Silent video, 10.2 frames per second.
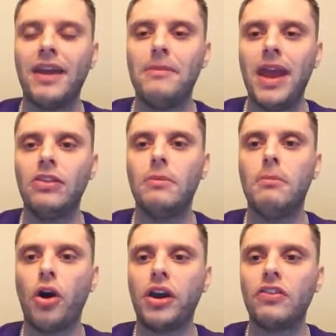get made, the
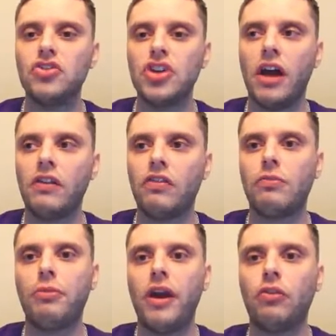markets adjust,
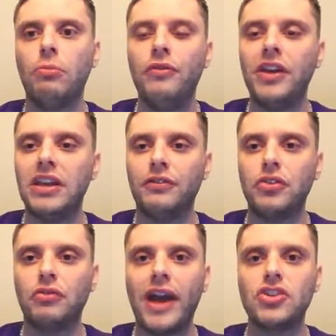spreads are moving in
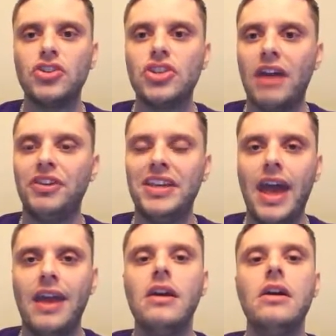different directions every
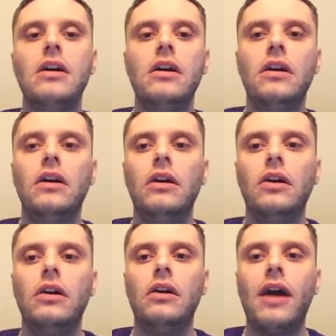day.
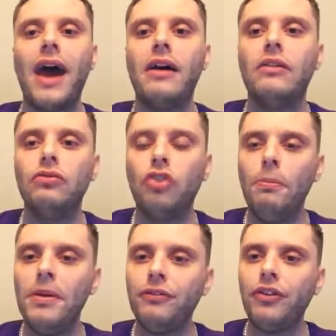
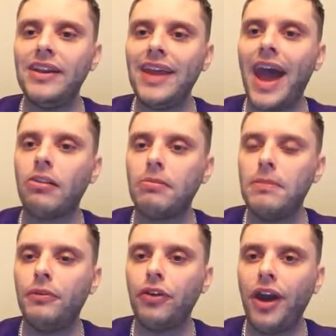Don't be afraid to ask
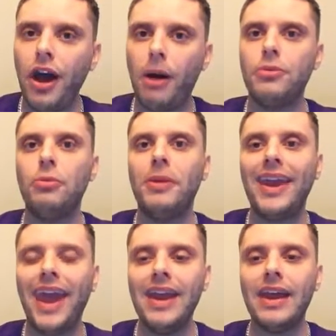people for help. Your
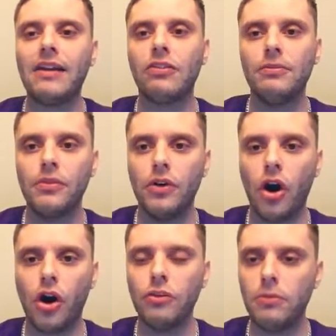mechanics
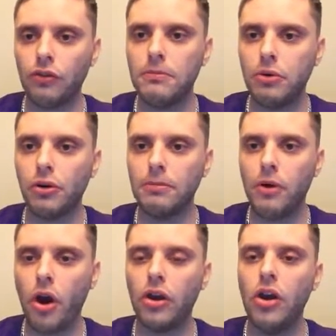are the most important
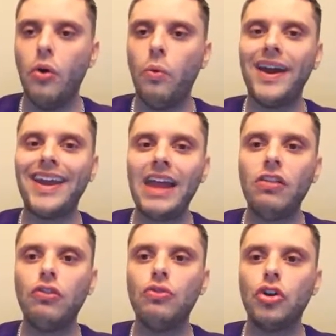part. What
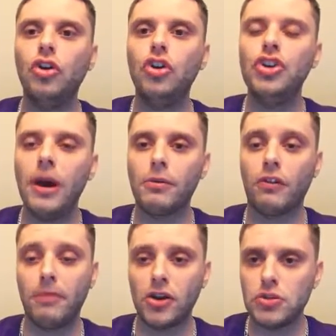gets you the good numbers,
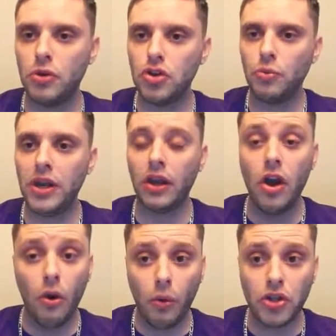especially when you're winning?
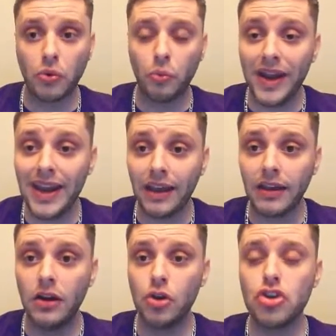When you're winning,
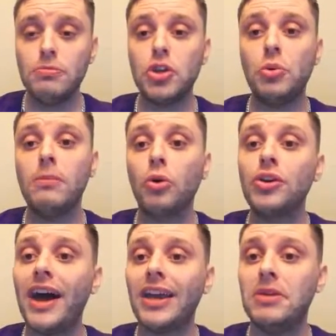you should be doing more
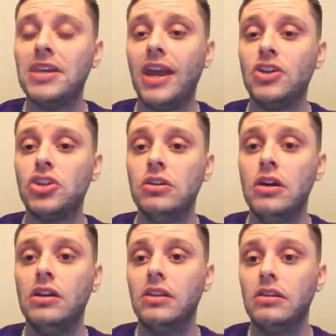documentation
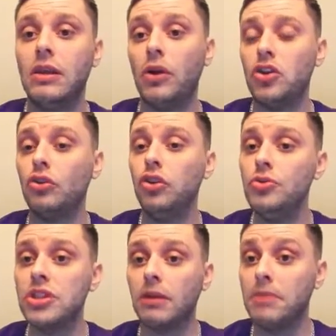than when you're
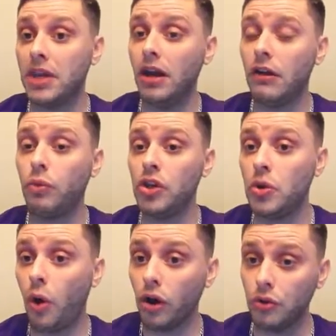losing, because when you
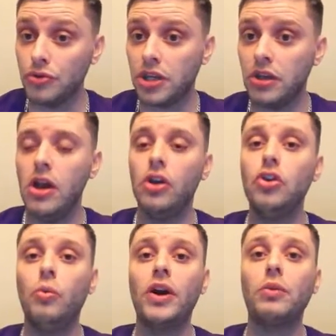are losing,
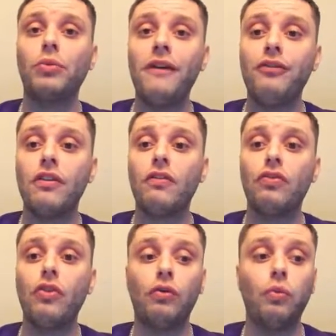you want to reference
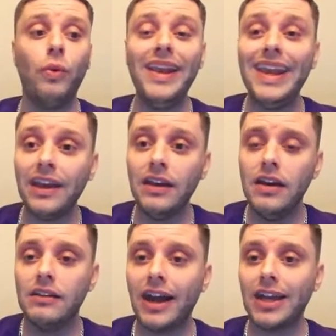those winning
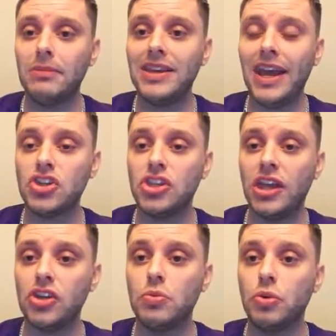documentation
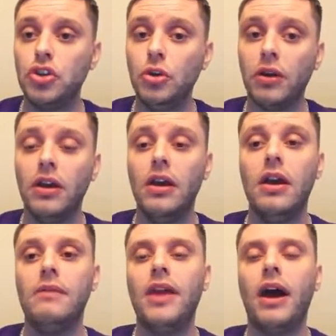things you were doing.
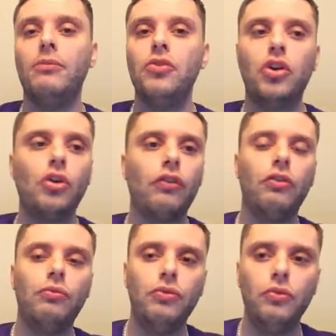Now, you could
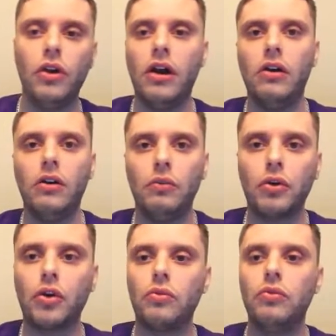also
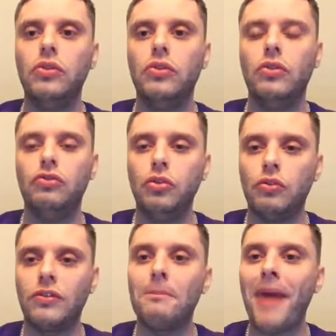do
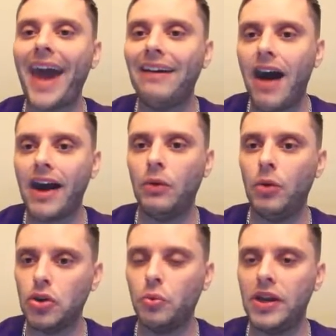some backlogging
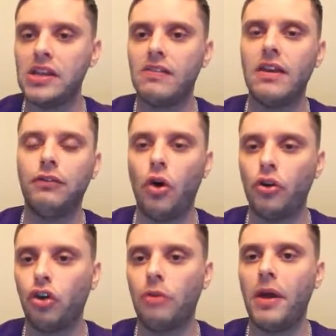when you're winning to see if
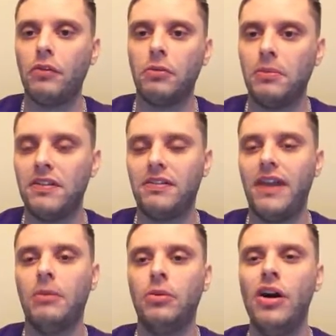long-term that was going to be
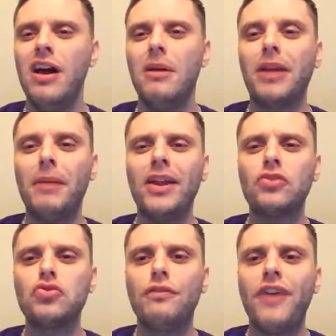sustainable. But I'm not a
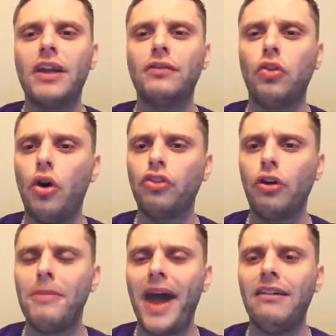true fan of
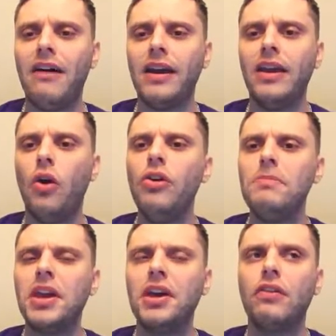long-term backlogging, only
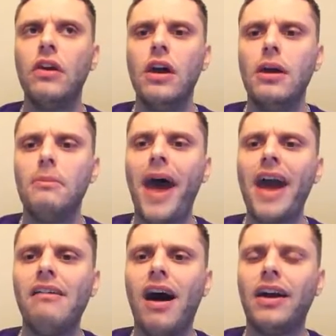because
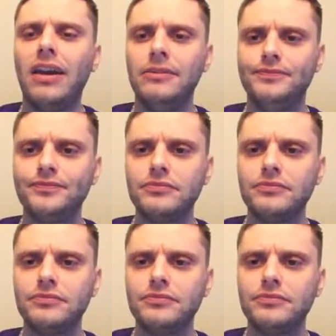backlogging